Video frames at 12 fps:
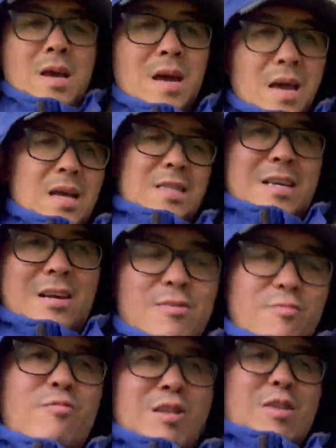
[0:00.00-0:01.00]
I
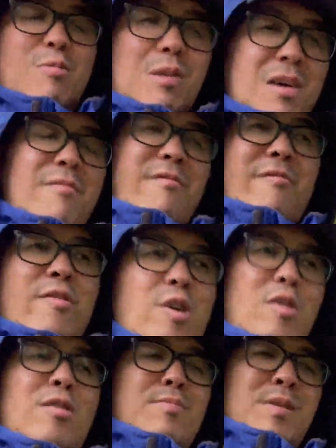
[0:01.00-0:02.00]
don't really want to
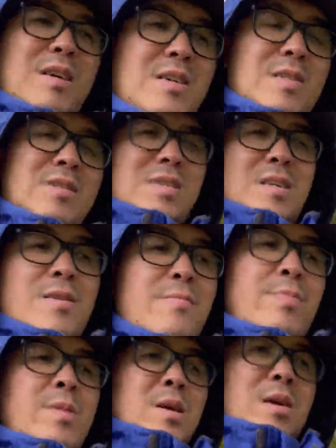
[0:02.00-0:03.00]
fall because
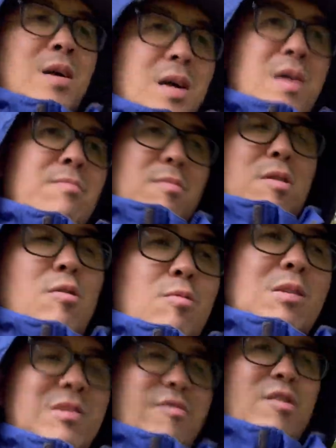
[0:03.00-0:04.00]
I'm
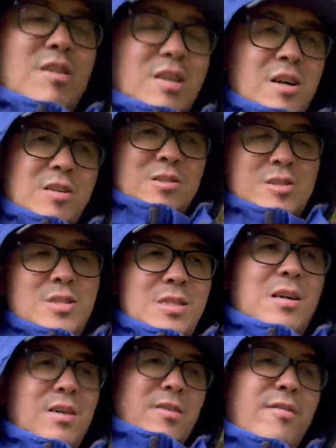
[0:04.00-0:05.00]
always very conscious
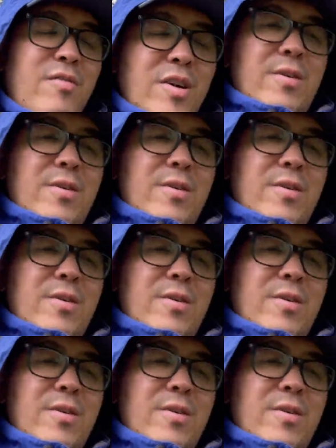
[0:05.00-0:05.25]
of